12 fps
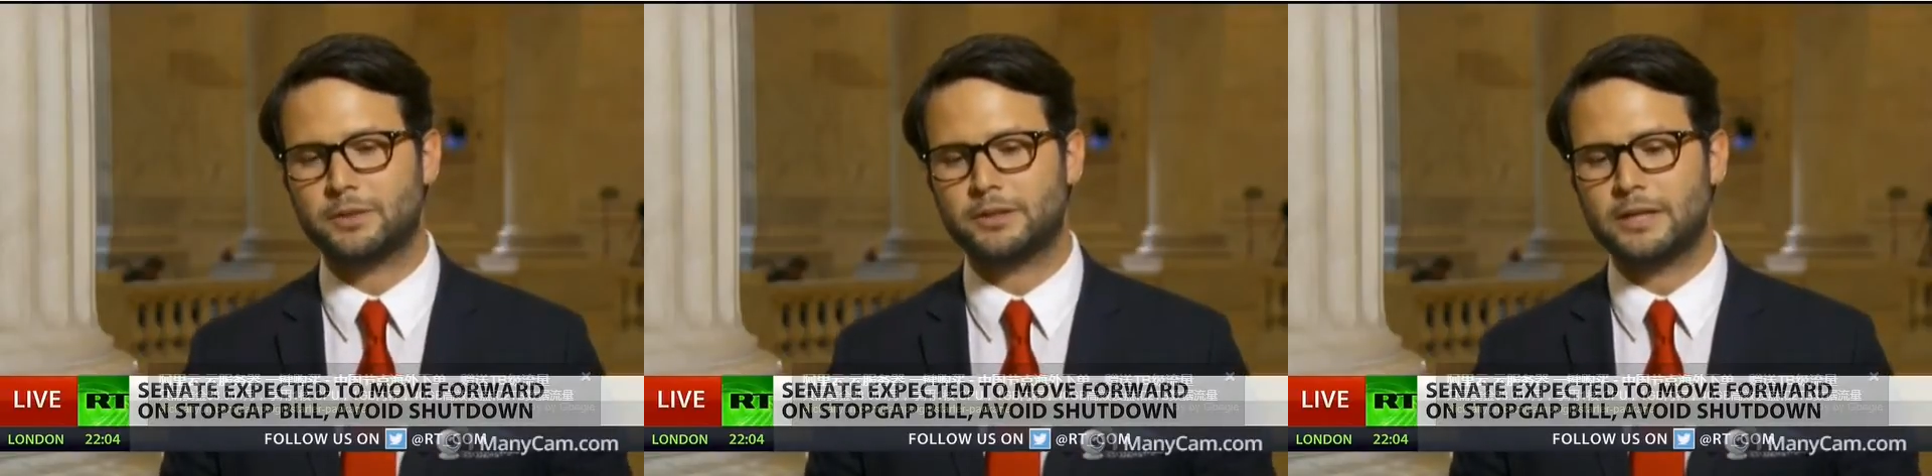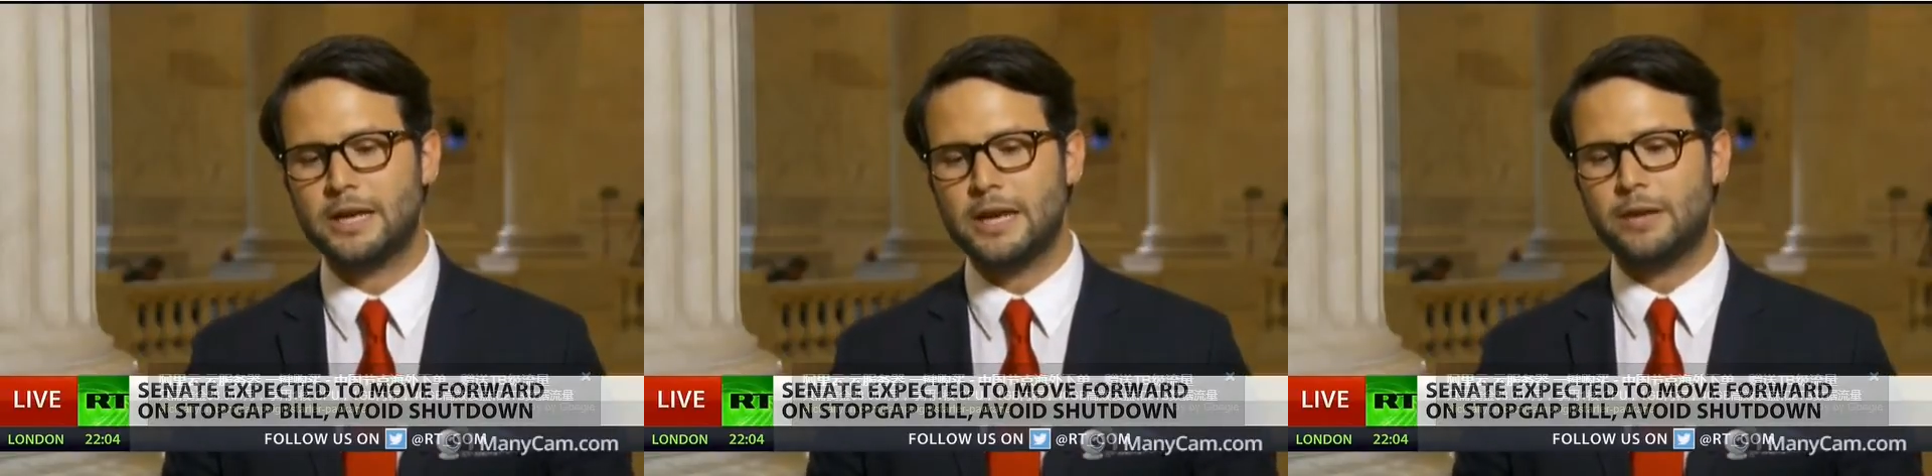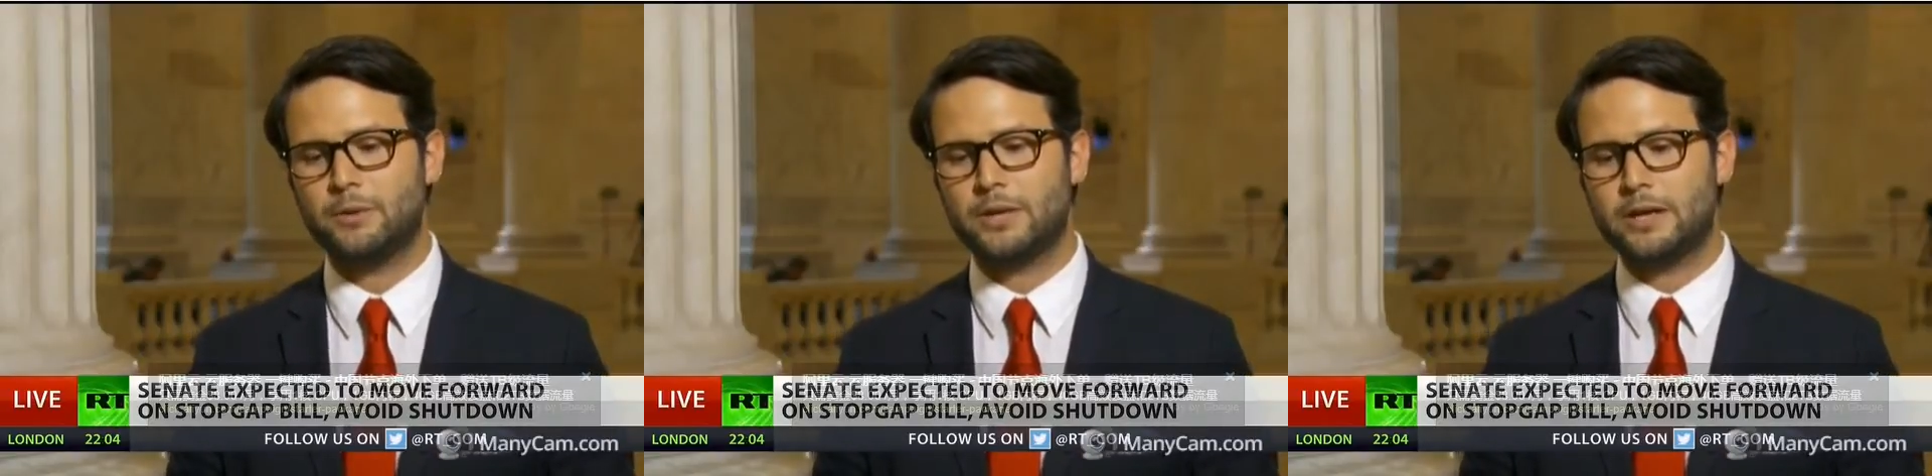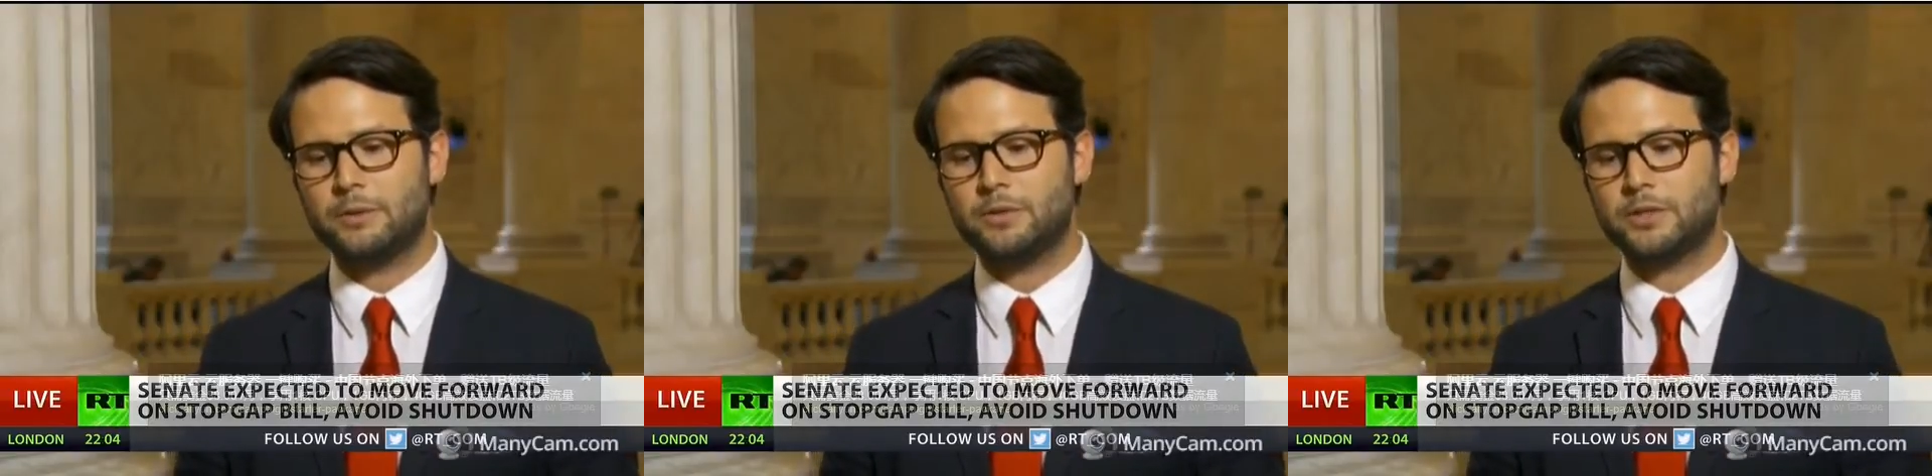but
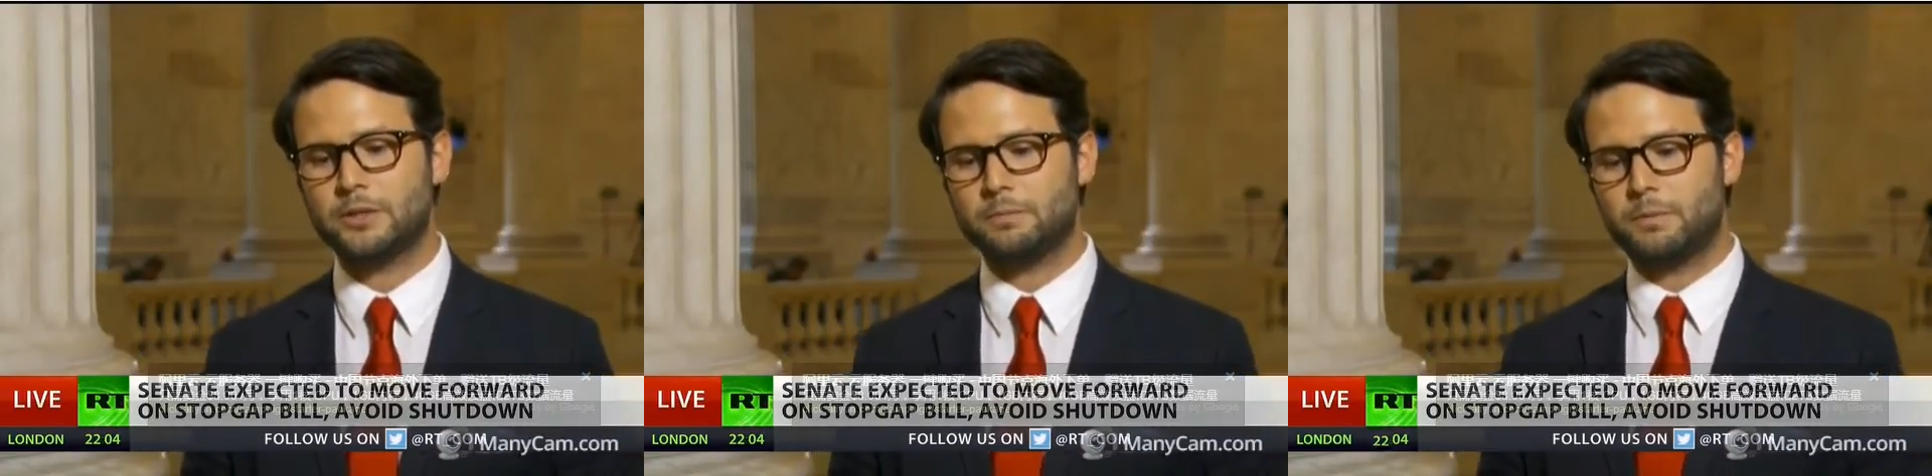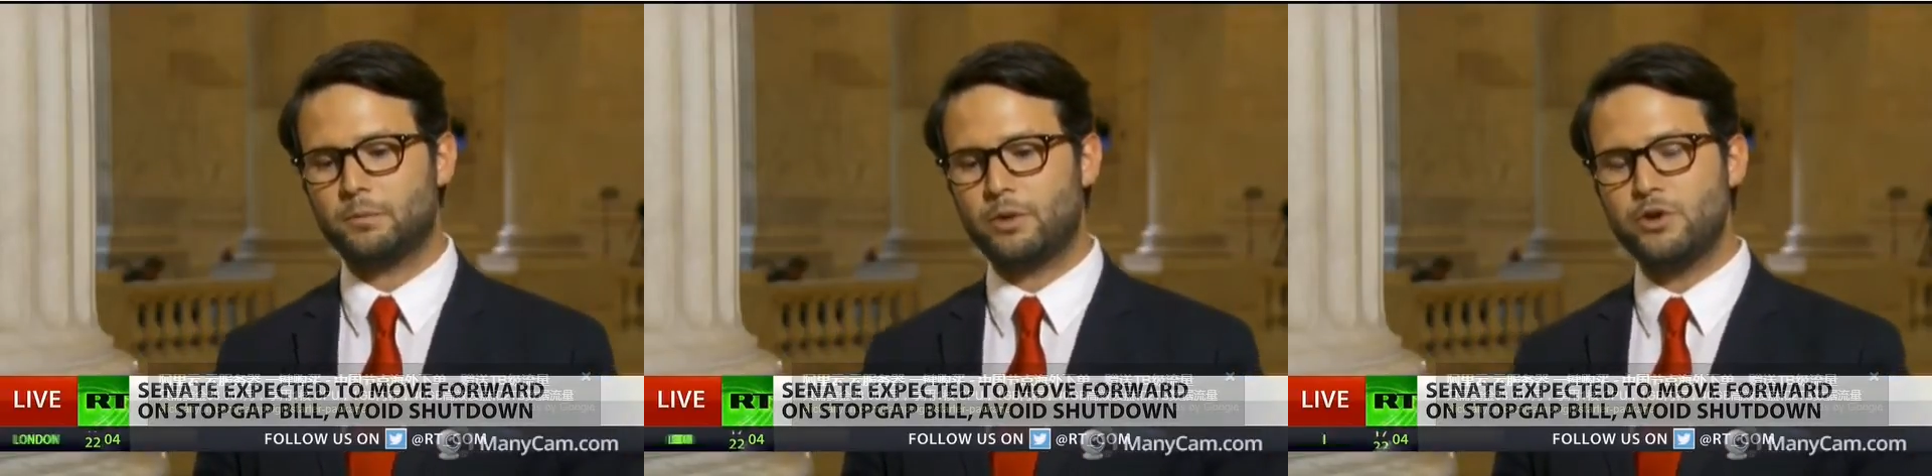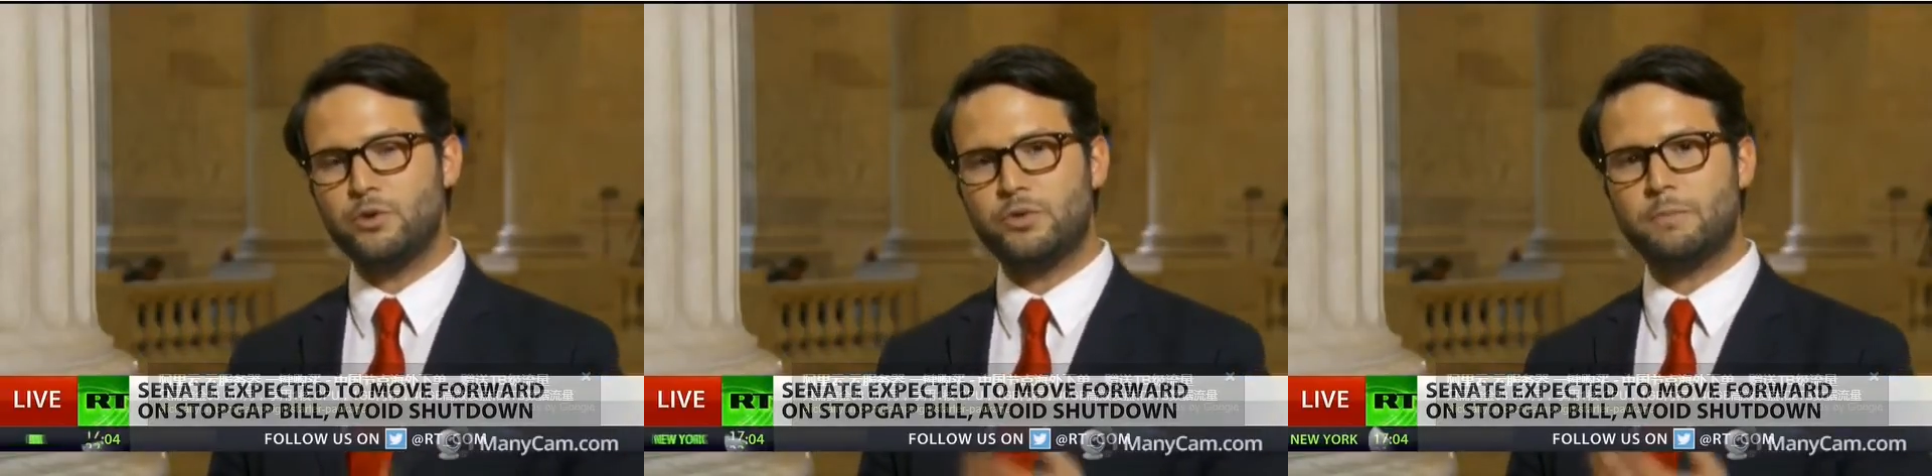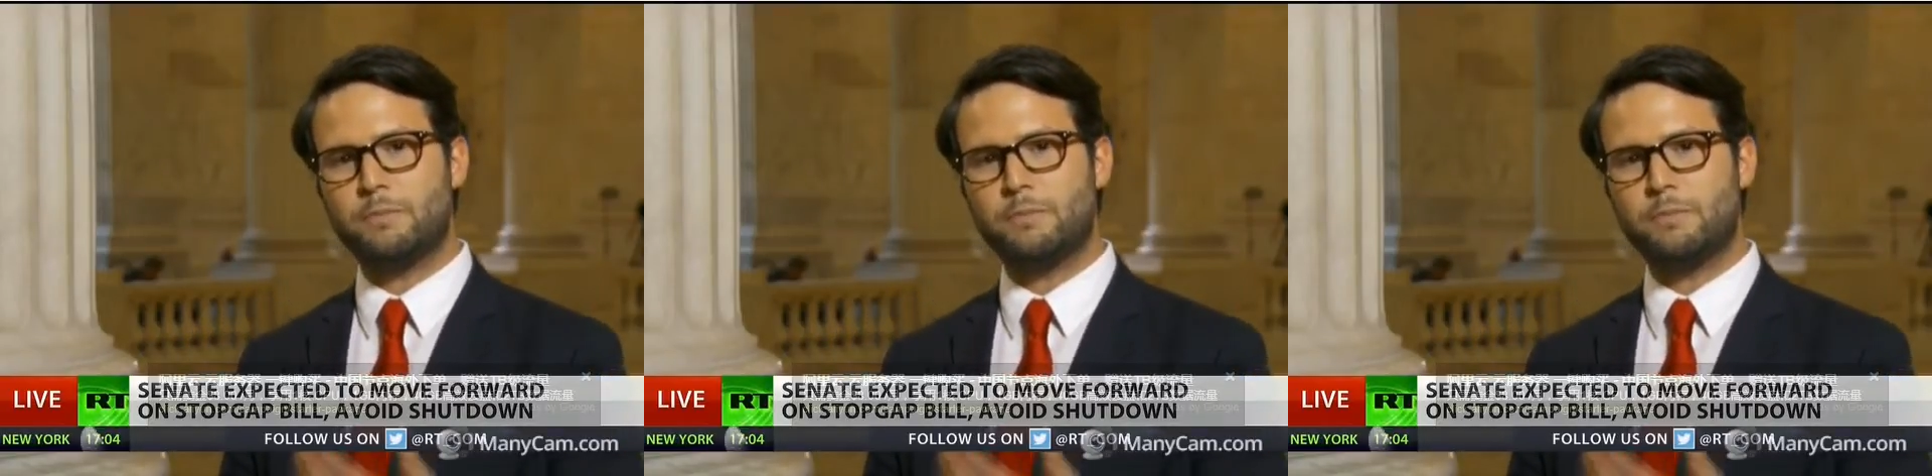it would renew the